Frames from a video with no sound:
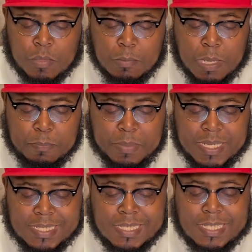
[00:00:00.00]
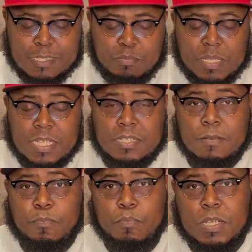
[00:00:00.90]
My business is blessed.
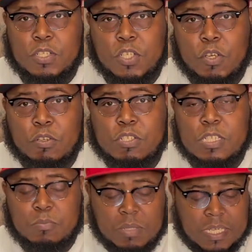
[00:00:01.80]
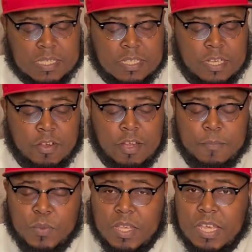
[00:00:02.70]
My church is blessed.
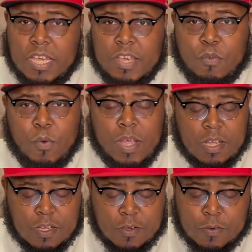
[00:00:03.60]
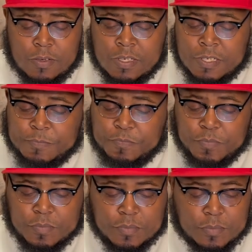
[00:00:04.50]
Hear it. Everywhere I go,
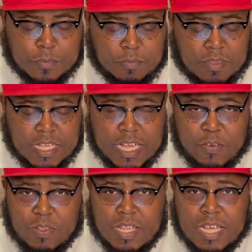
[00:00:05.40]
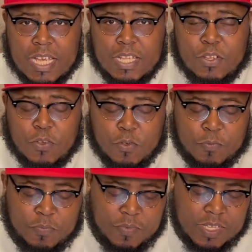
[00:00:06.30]
everything I do
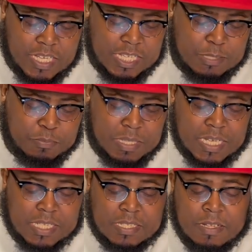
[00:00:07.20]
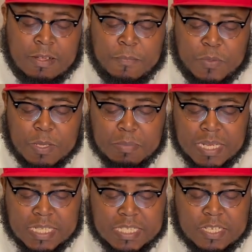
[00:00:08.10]
is blessed. The
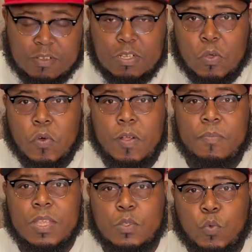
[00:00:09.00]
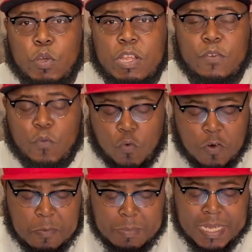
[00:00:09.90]
blessing of the Lord is working
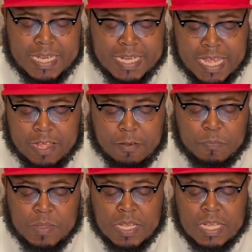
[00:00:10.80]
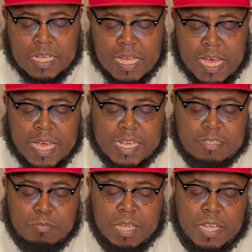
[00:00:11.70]
for me now. God
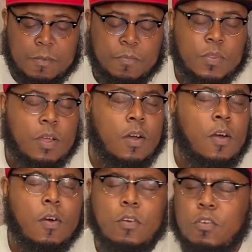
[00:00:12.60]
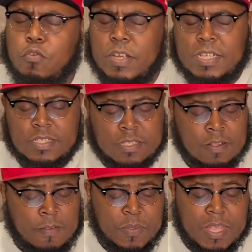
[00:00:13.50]
has made all grace,
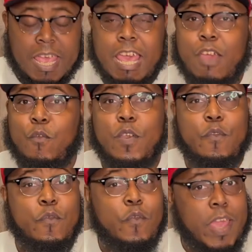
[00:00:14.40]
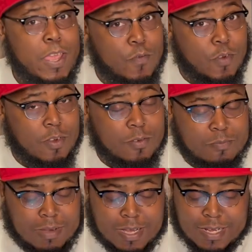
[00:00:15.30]
every favor,
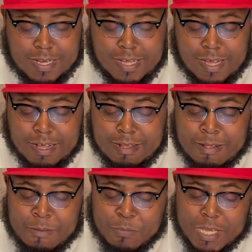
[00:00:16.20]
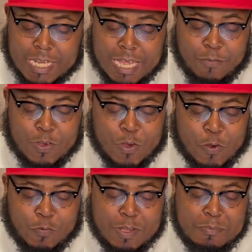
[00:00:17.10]
my God, and every
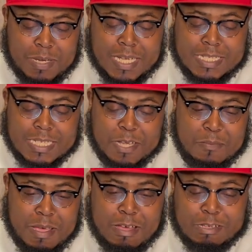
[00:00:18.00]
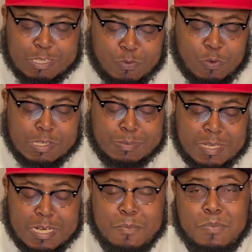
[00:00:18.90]
earthly blessing abound towards me
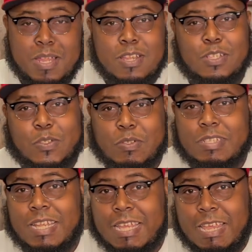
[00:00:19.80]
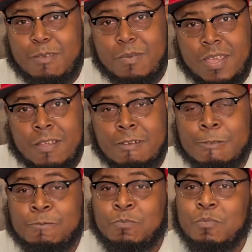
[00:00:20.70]
in abundance on today. Amen.
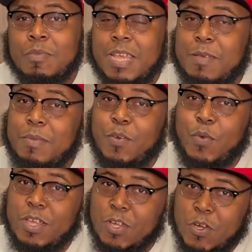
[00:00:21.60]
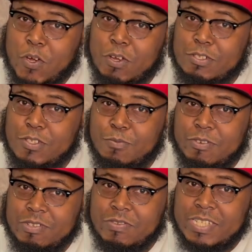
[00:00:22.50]
Amen. We encourage you.
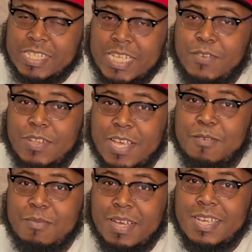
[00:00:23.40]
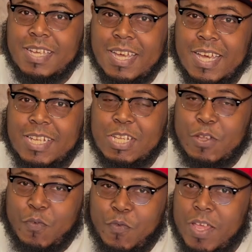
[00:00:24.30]
Receive that, my God, that
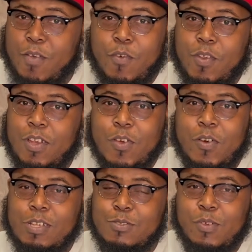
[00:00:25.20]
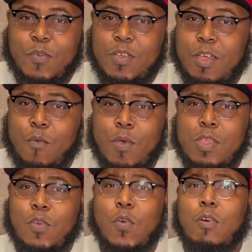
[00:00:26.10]
the favor of the Lord is with you everywhere
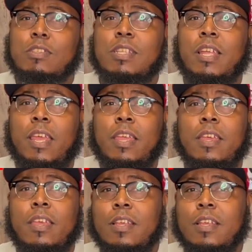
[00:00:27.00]
you're going today.